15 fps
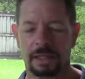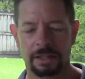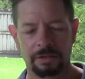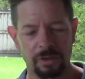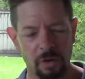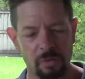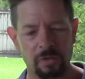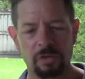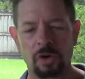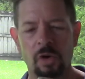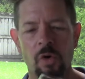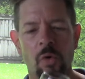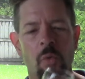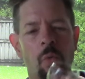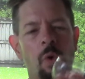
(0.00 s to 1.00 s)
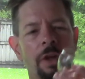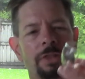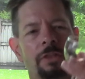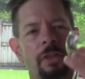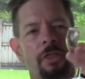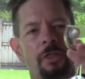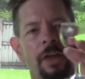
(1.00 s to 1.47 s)
I don't know what
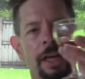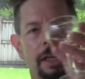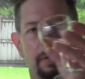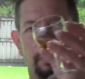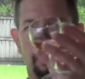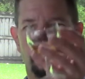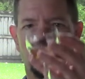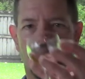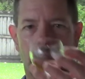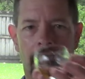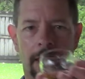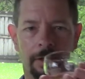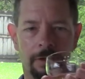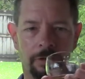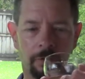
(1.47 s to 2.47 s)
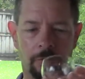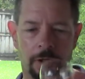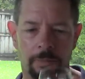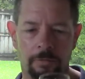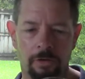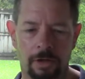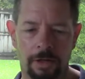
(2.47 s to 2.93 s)
the thinking was behind it is what
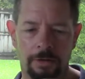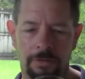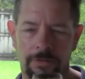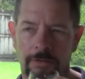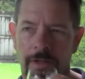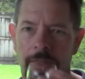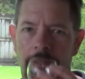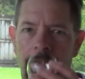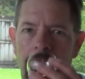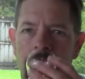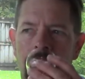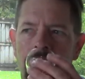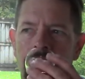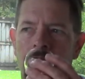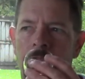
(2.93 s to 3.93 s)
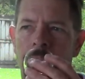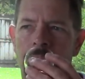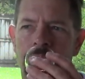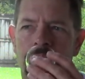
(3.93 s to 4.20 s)
I'm trying to say. It's, uh,